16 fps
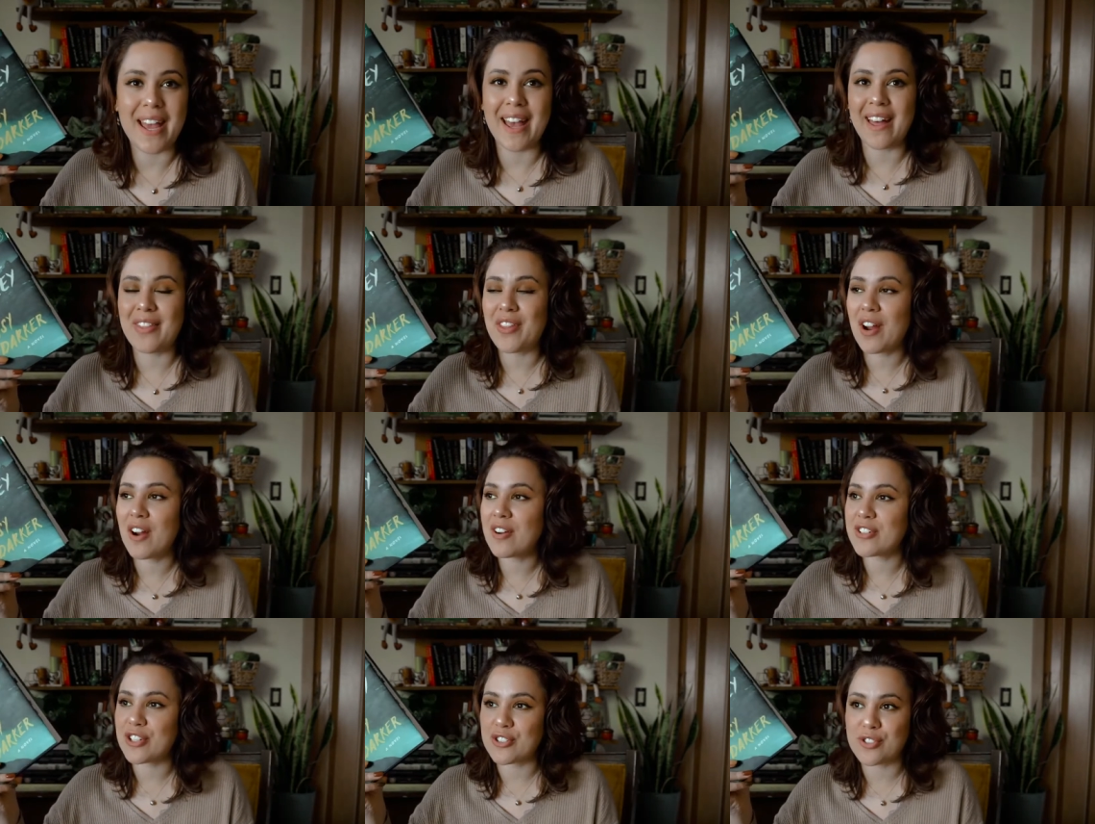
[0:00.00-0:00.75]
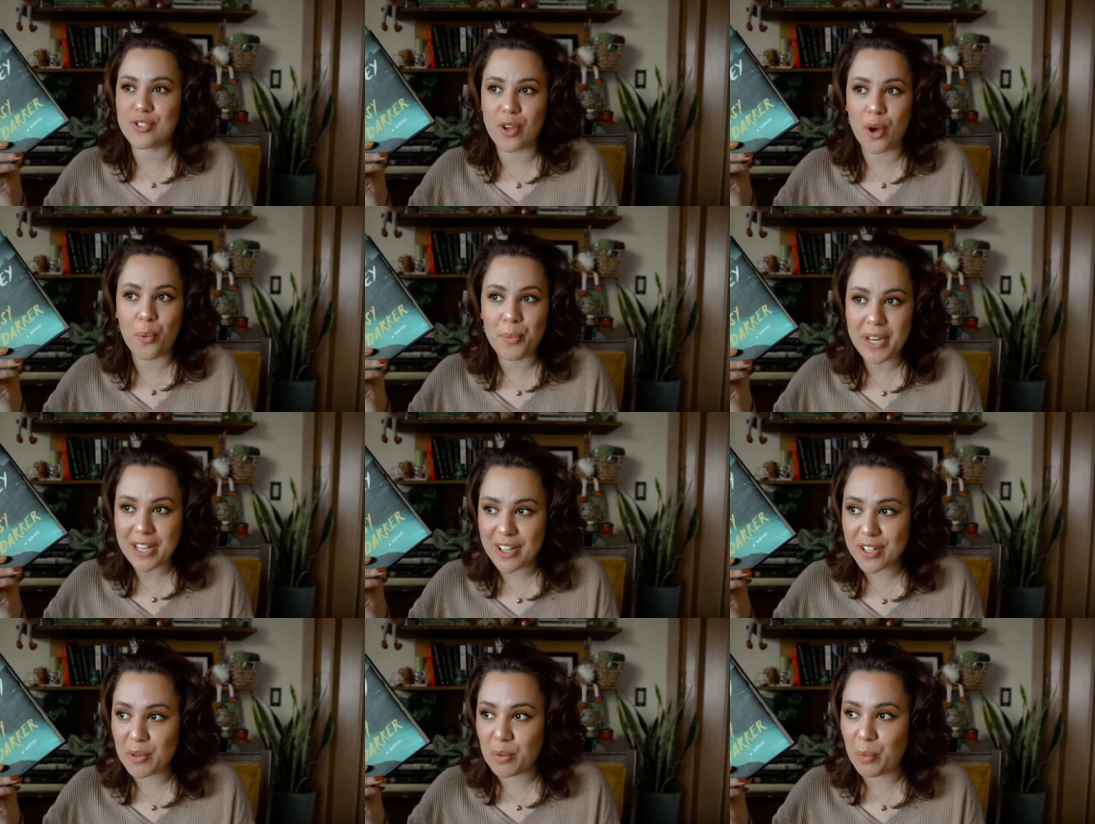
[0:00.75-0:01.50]
and there are just so many
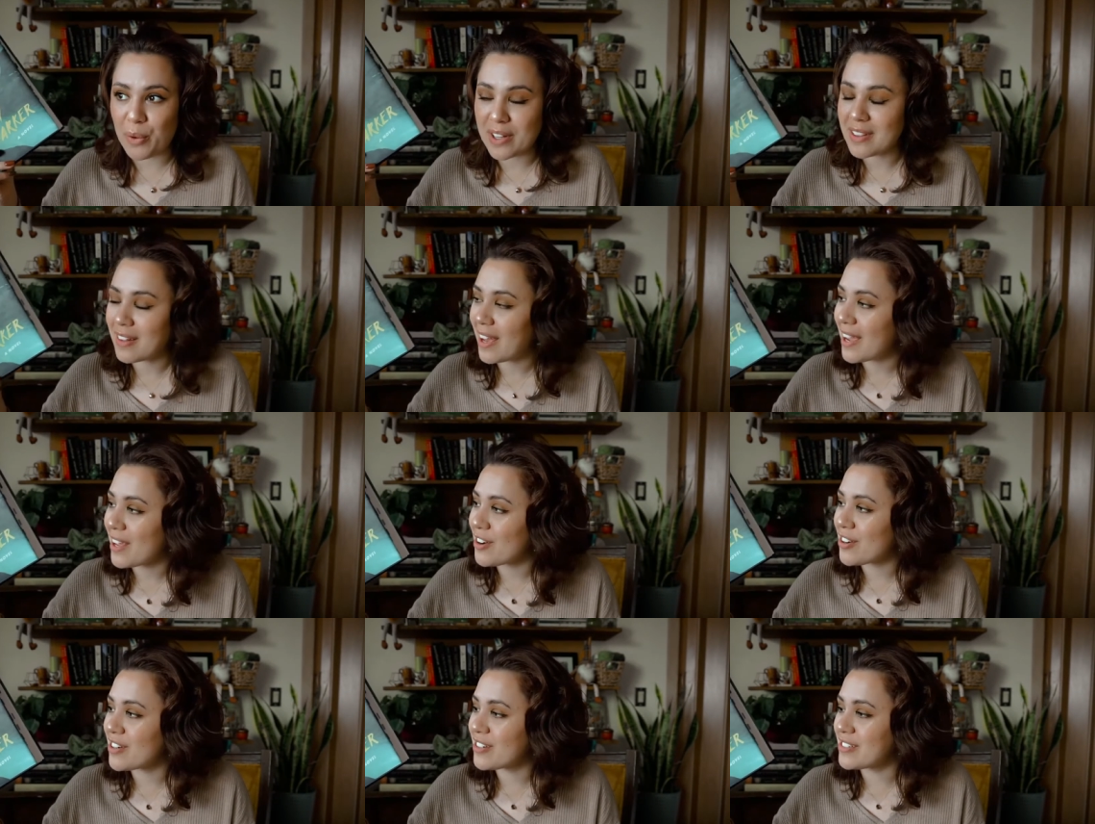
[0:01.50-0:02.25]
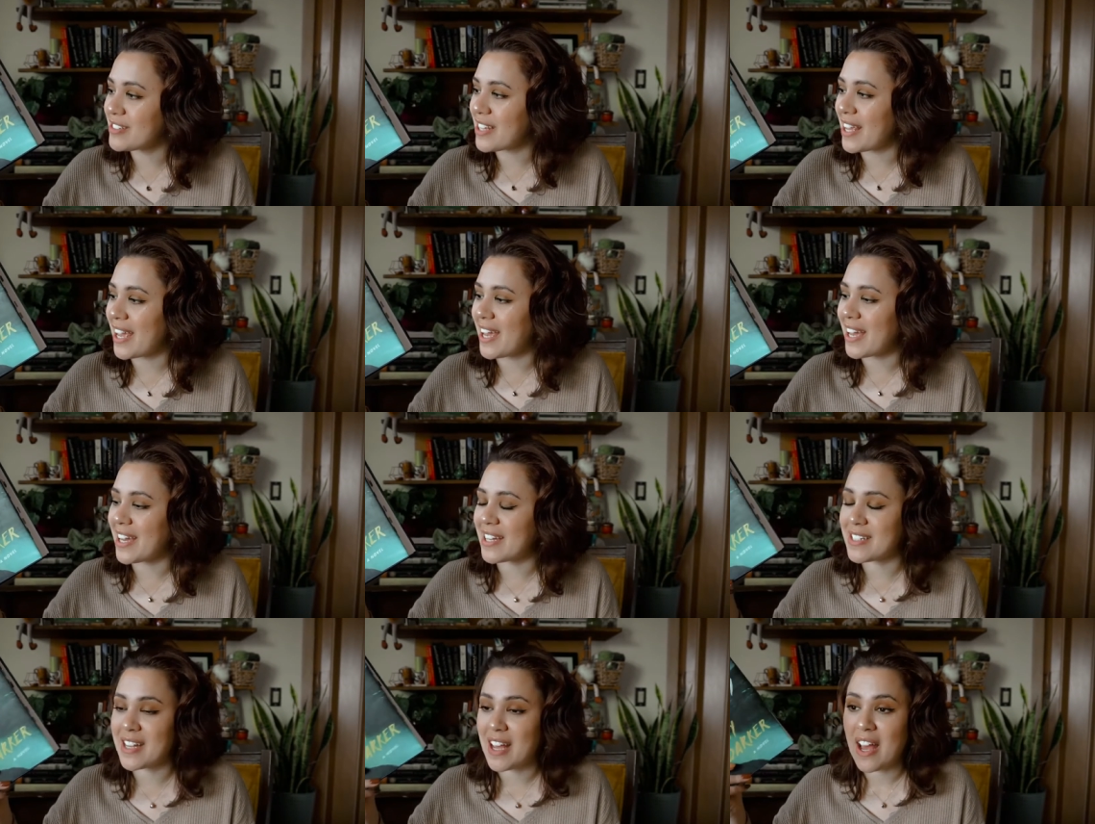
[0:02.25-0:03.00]
good one-liners
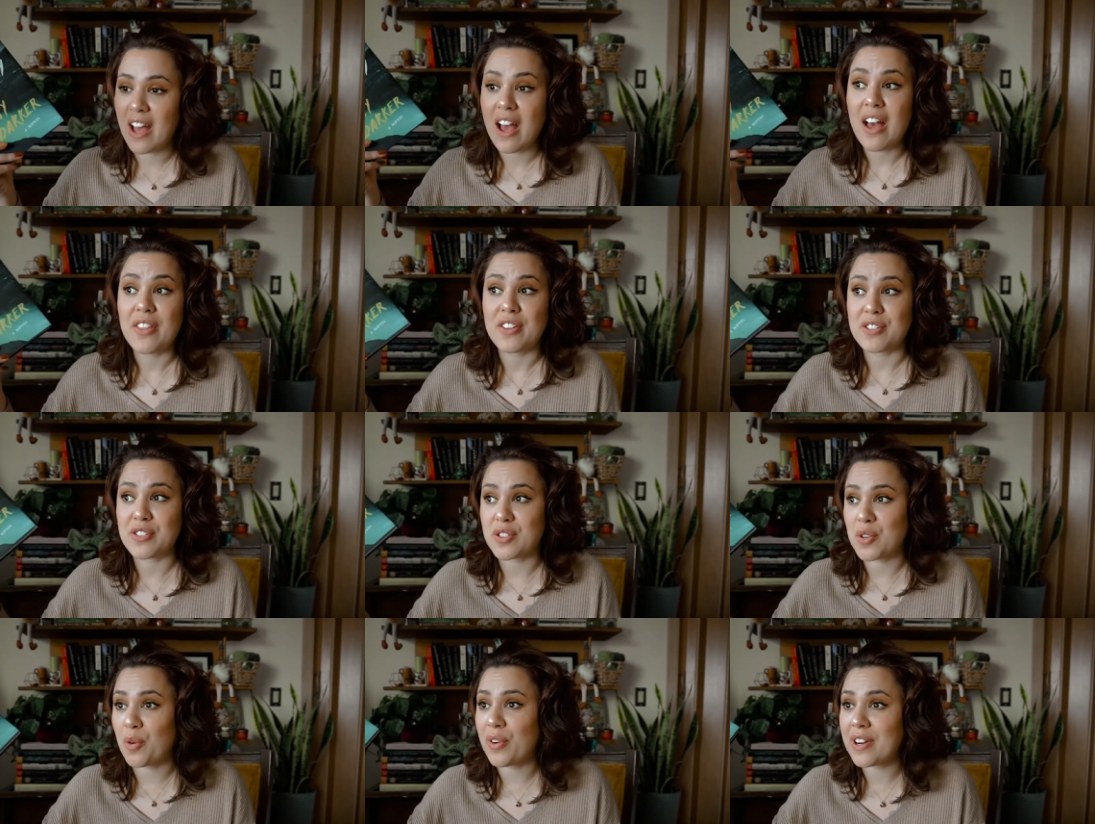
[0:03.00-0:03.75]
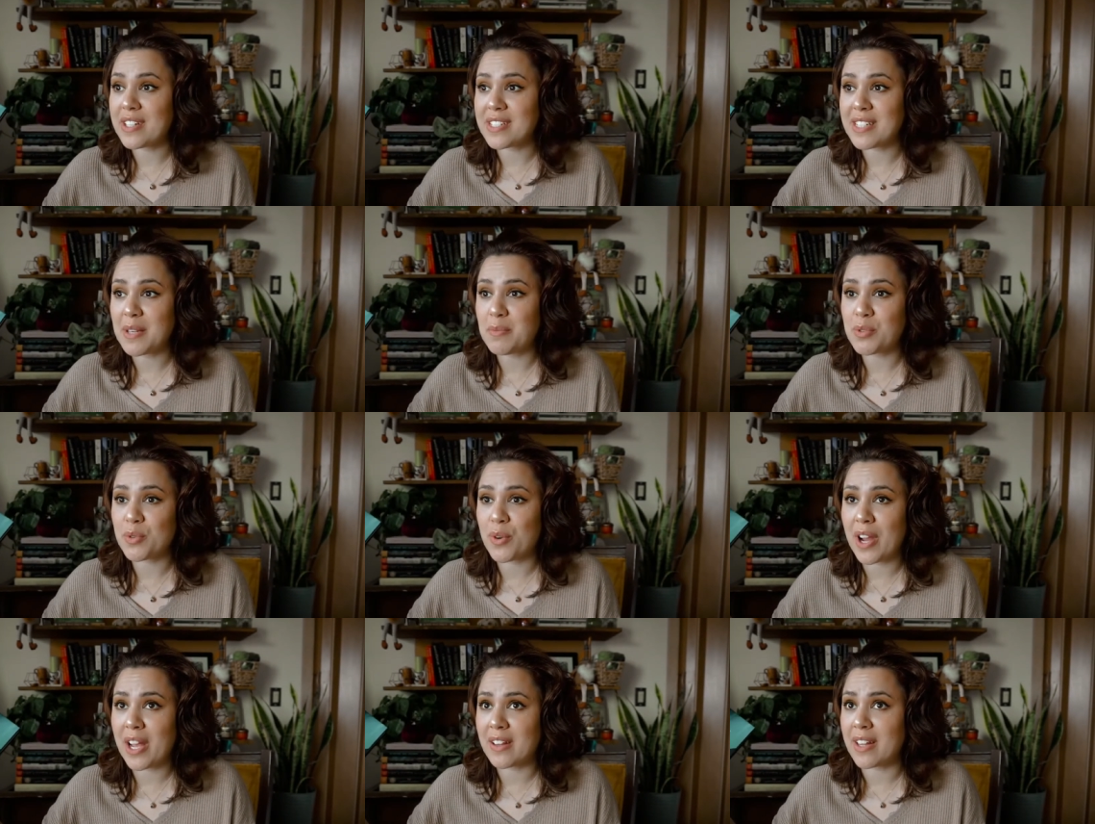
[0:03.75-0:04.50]
and the story seems
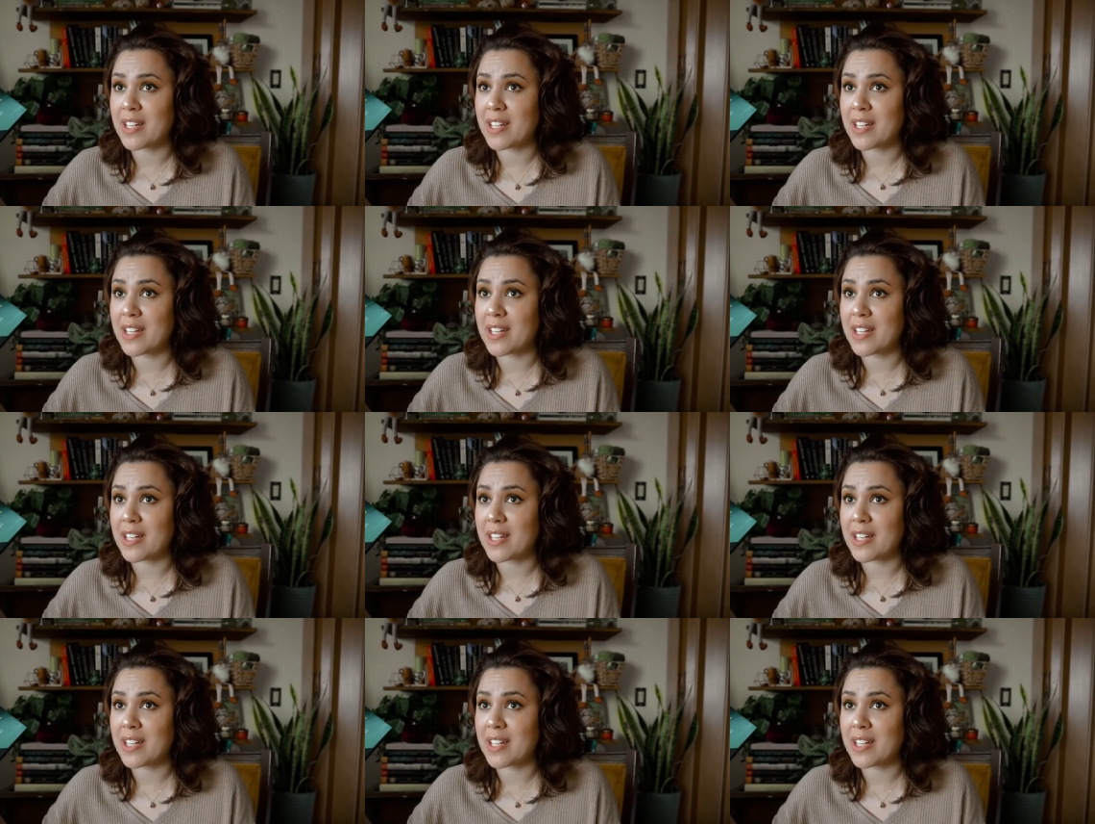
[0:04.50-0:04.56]
great.